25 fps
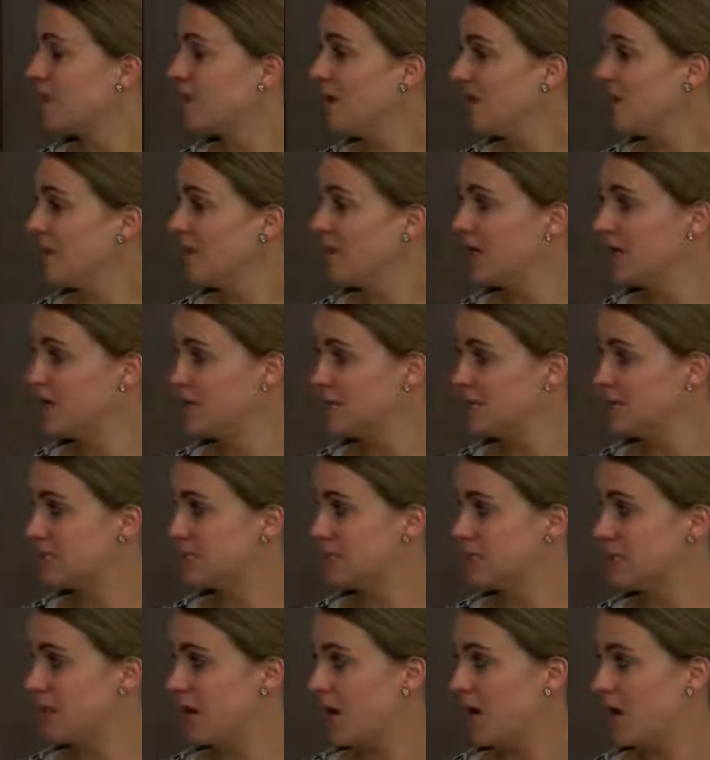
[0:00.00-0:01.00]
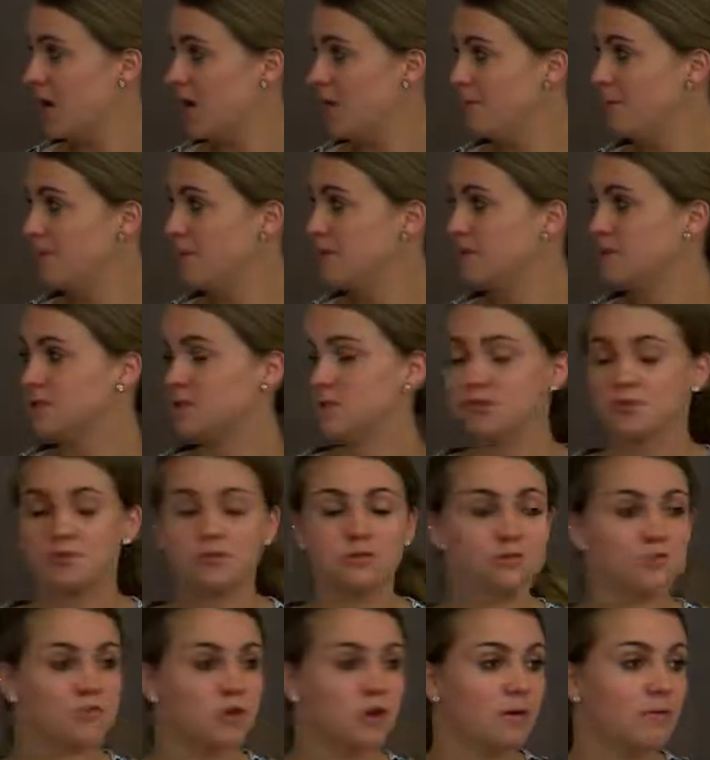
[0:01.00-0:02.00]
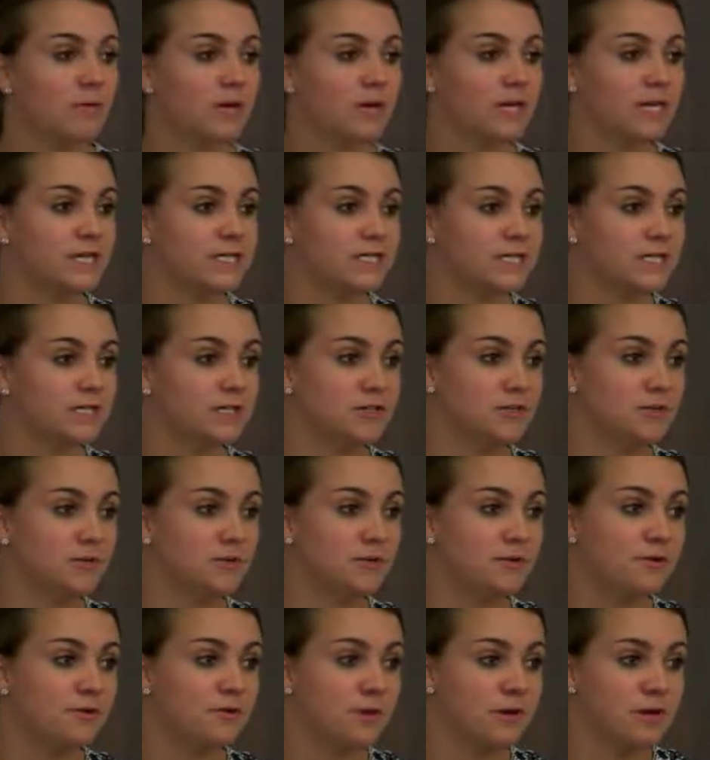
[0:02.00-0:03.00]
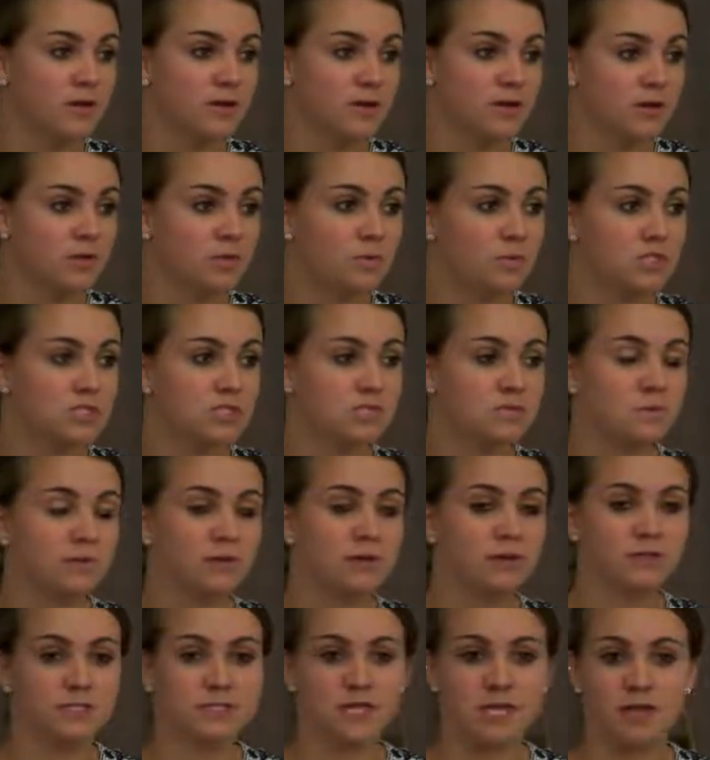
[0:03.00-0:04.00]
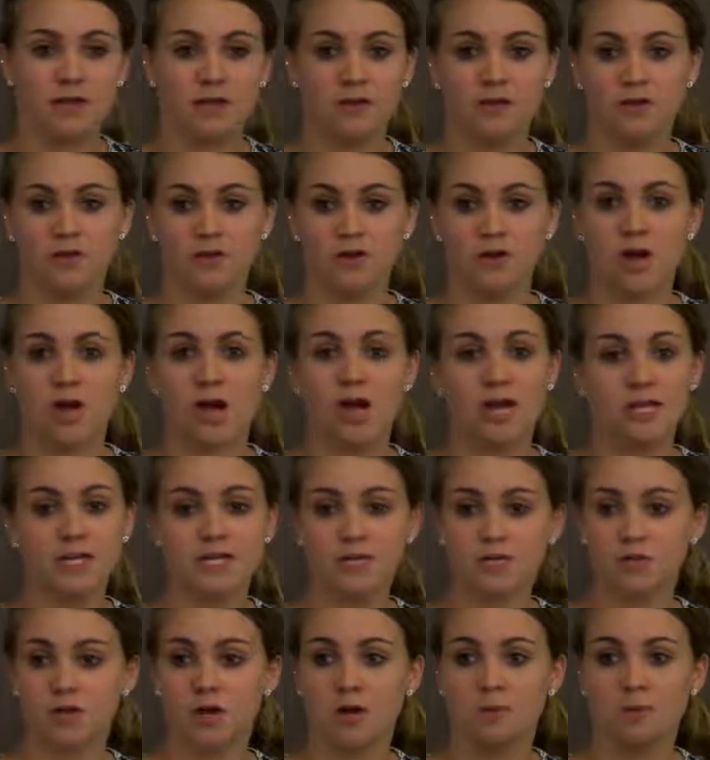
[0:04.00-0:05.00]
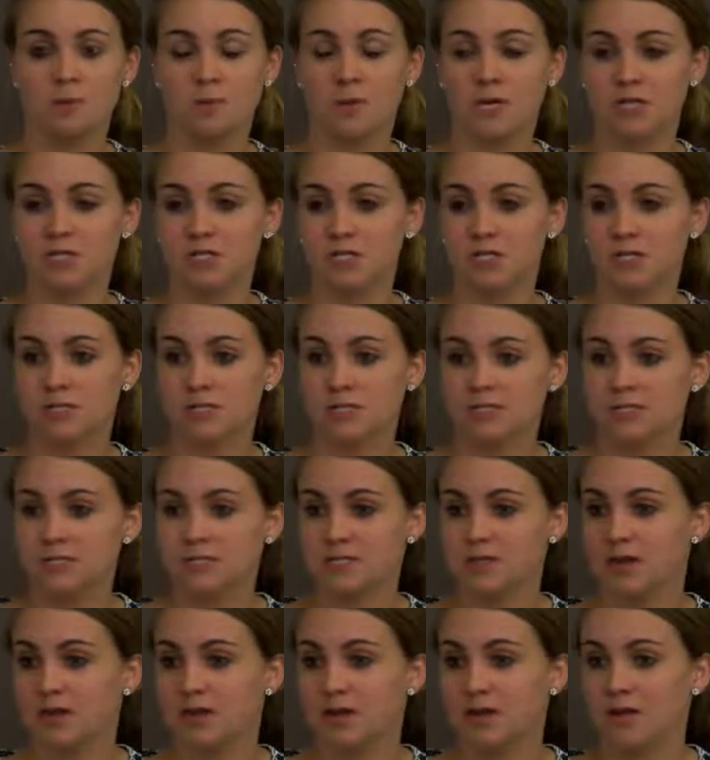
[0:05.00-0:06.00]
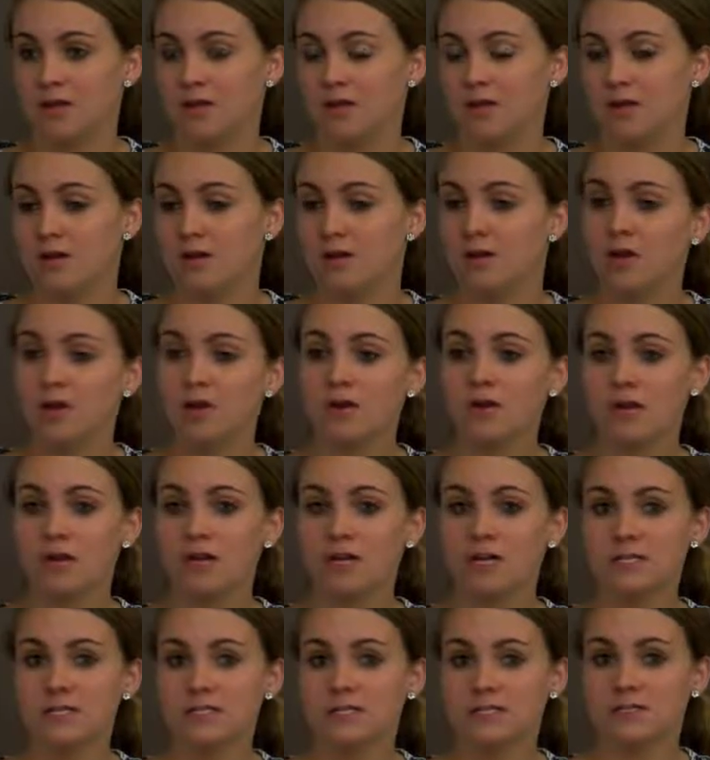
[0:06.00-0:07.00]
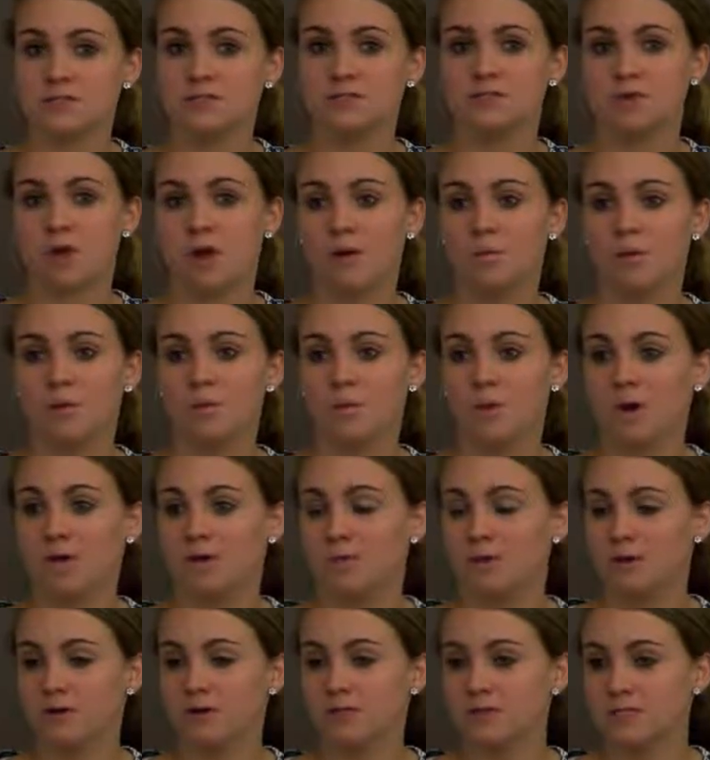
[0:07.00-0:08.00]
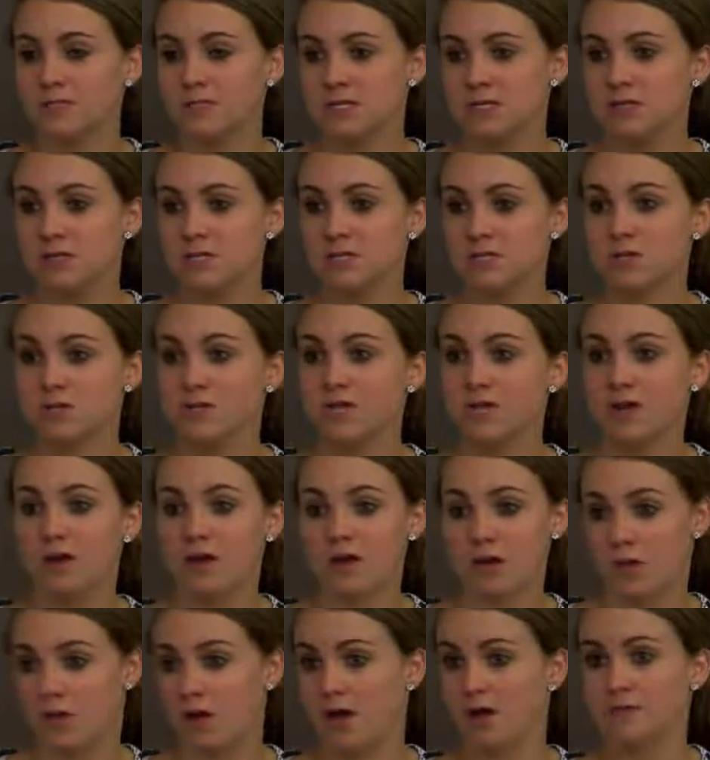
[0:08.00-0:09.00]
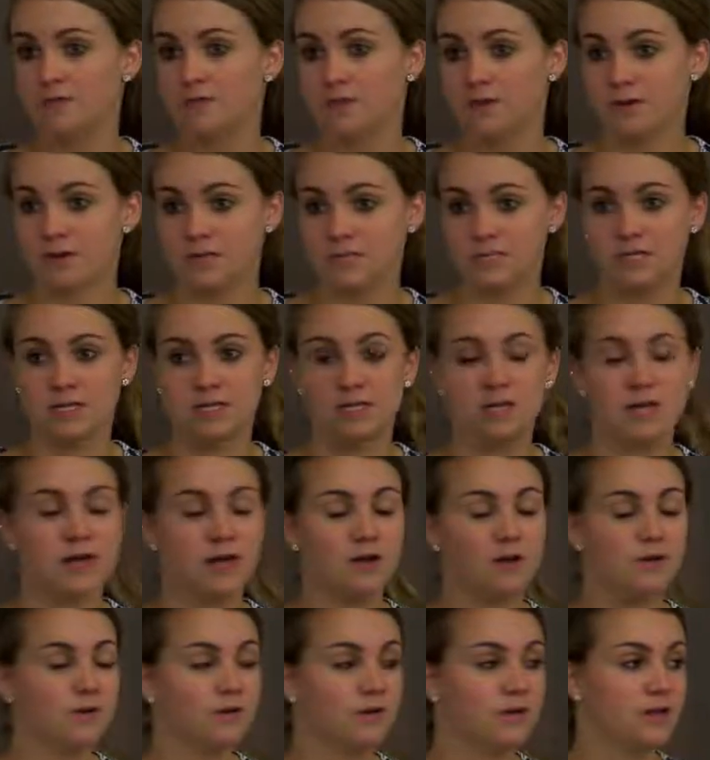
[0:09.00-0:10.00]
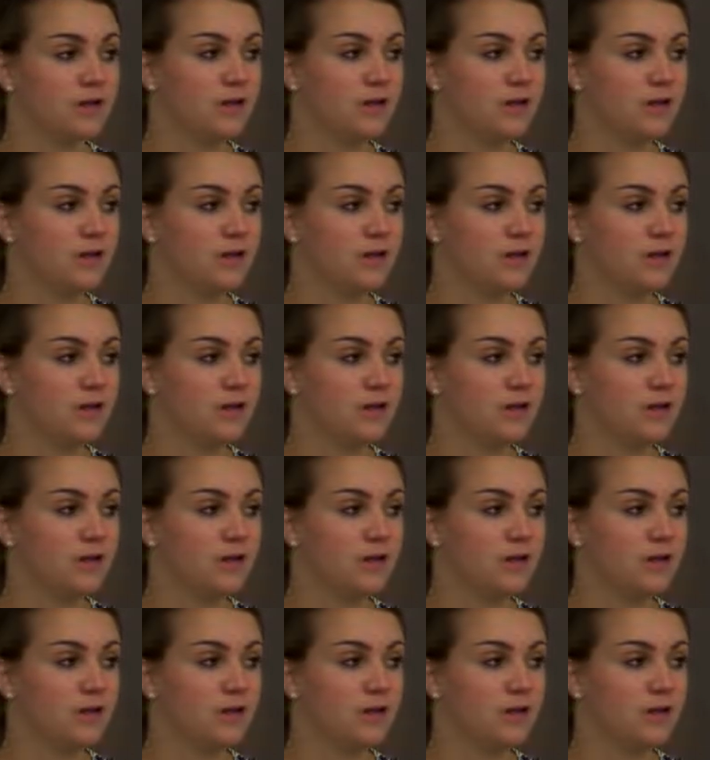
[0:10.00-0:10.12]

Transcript: And then I did some time in the surgical trauma ICU, which is where you take your highest trauma patients. And Carolinas is a Trauma 1 medical center, so they get a lot of those in and out.